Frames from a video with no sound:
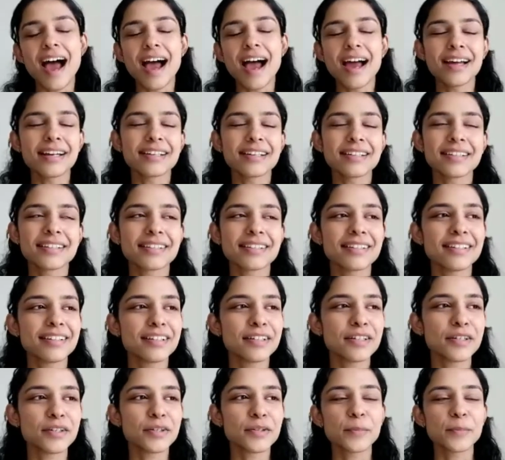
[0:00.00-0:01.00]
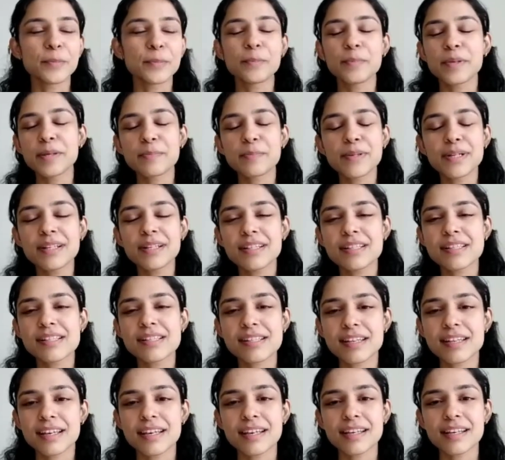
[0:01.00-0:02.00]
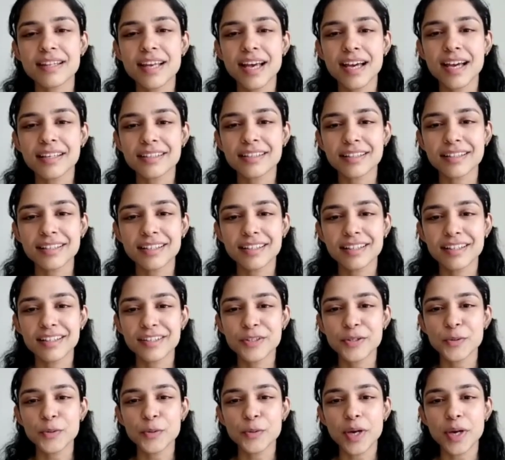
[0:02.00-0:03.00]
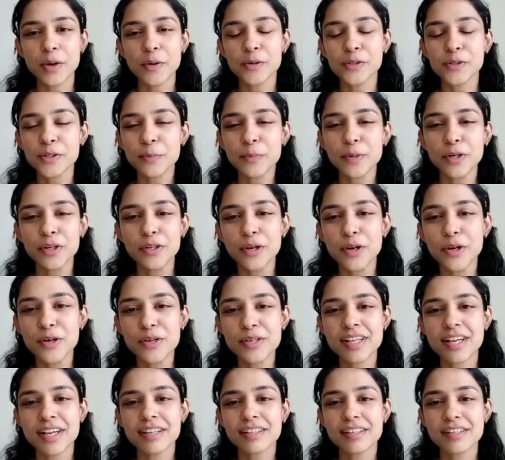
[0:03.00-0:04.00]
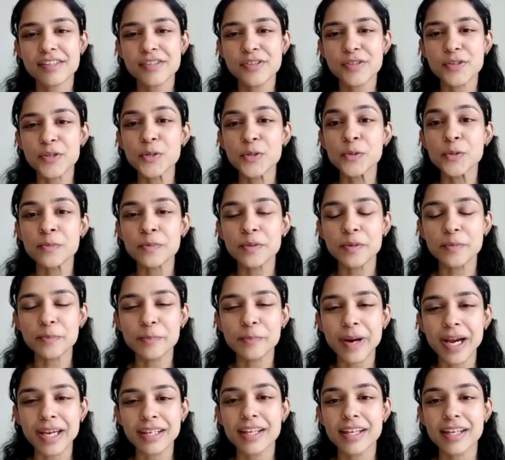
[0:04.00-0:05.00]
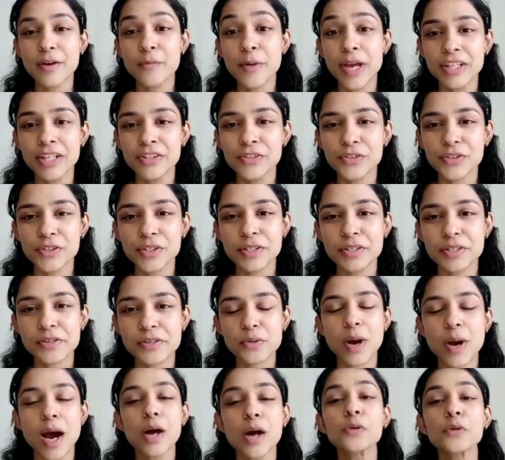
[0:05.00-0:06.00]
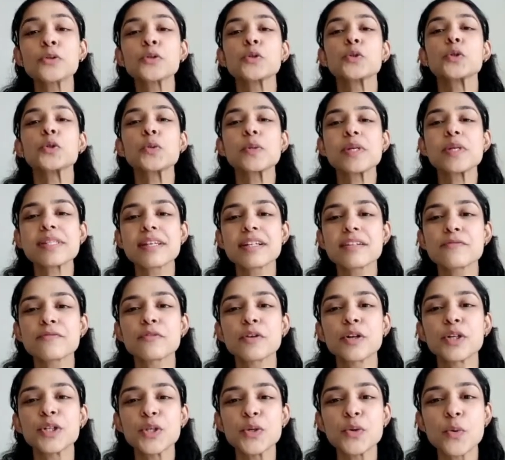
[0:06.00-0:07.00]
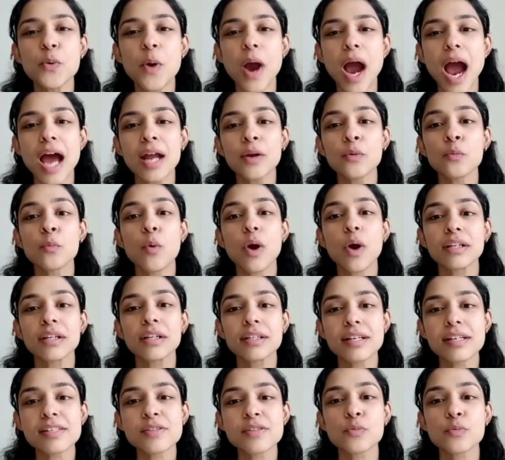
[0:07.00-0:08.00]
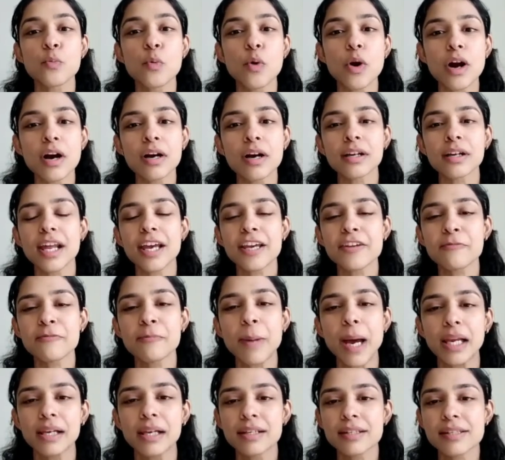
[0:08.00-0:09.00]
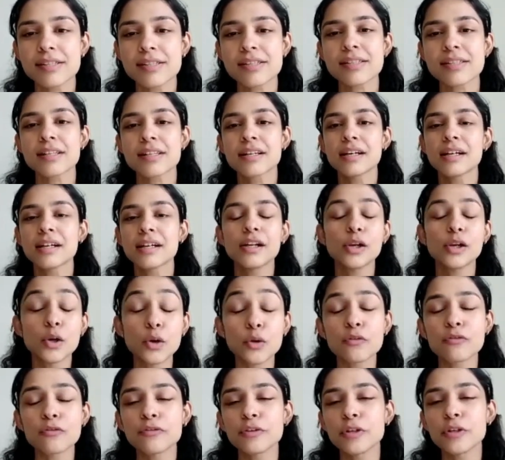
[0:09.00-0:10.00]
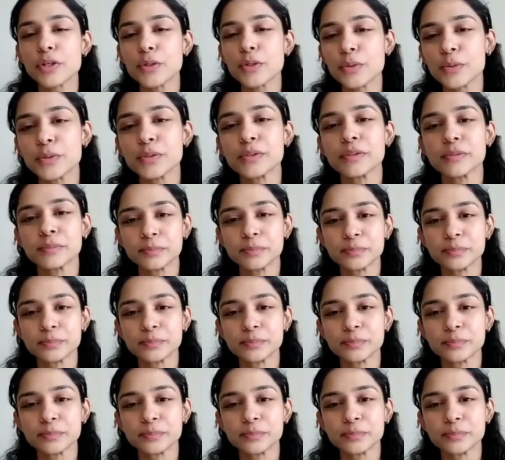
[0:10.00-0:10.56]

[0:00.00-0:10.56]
And uh, people say that, uh, you know, entrepreneurs are consumed by their venture. So, how true is it for you? And what does work life balance look for you?